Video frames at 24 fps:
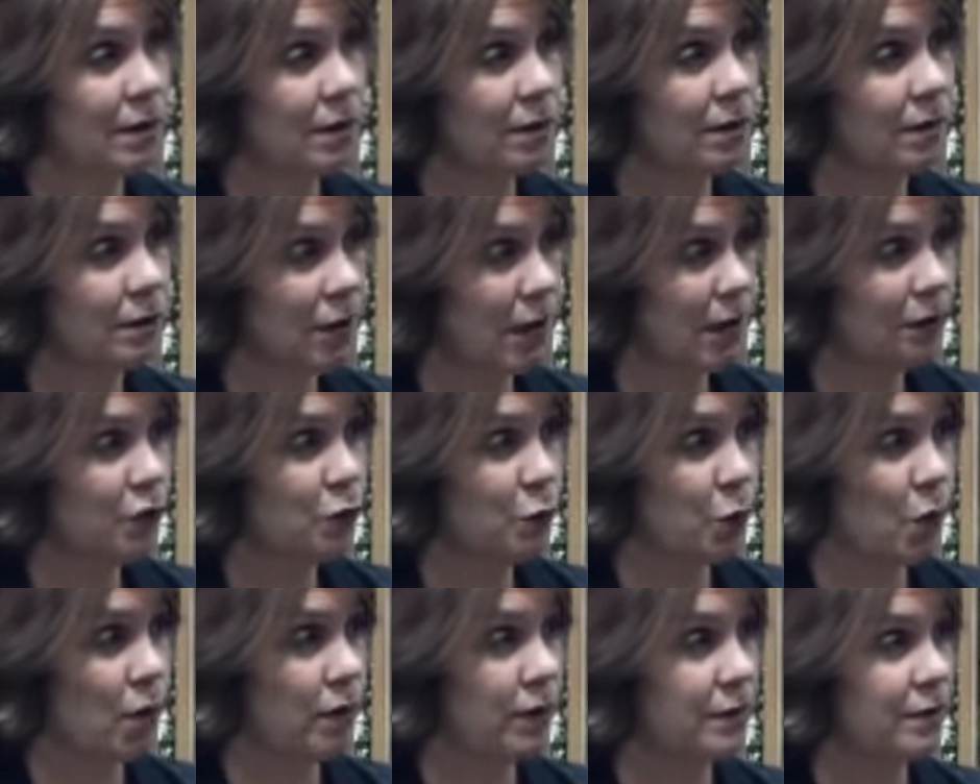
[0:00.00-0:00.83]
loved
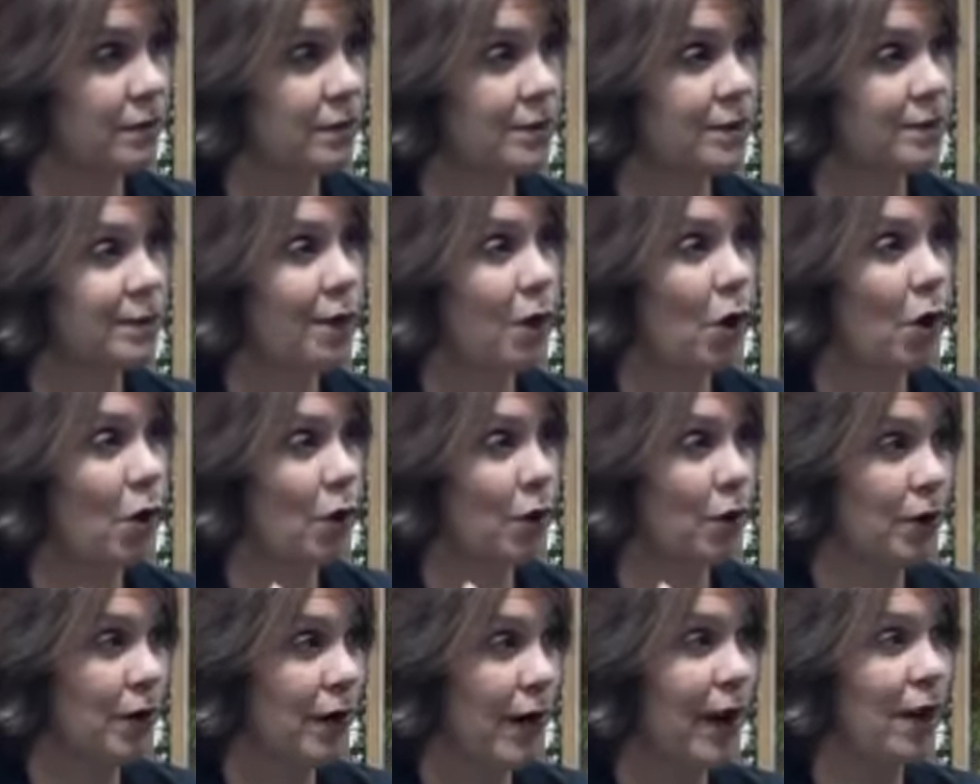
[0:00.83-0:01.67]
ones are
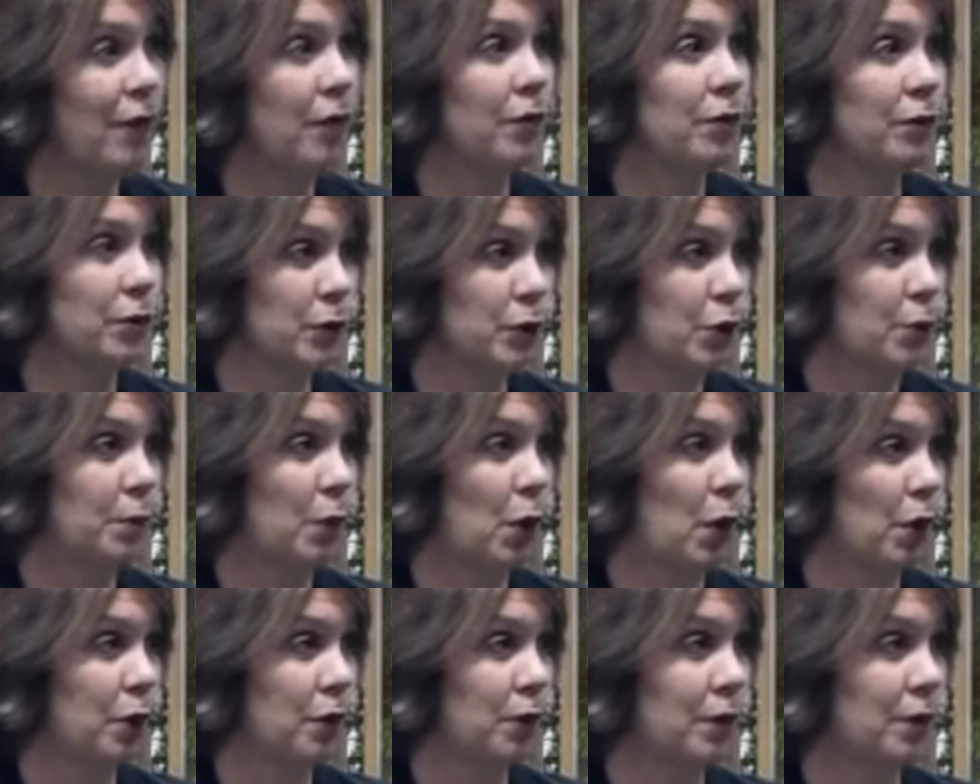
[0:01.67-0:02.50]
now the new
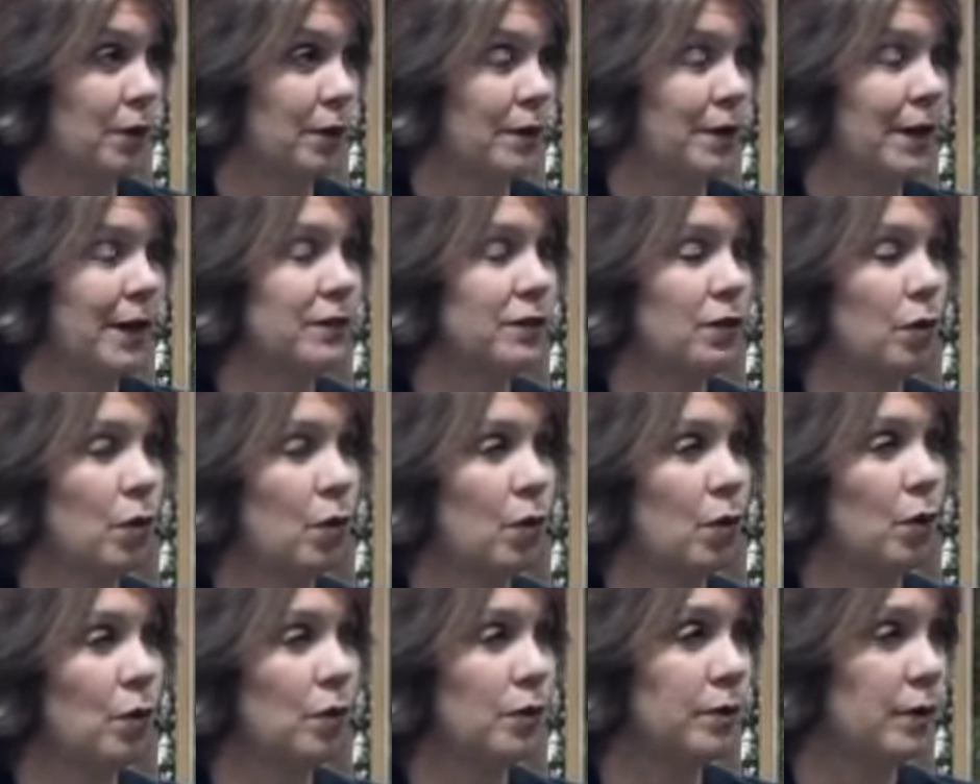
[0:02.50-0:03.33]
partner. That's a
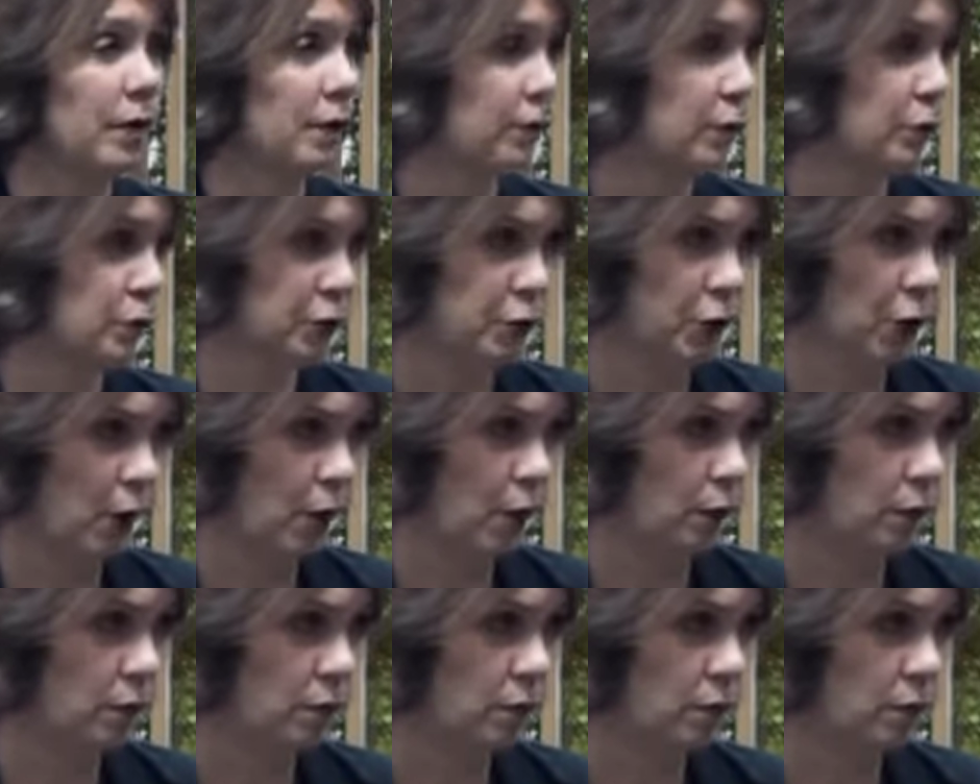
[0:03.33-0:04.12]
whole nother show.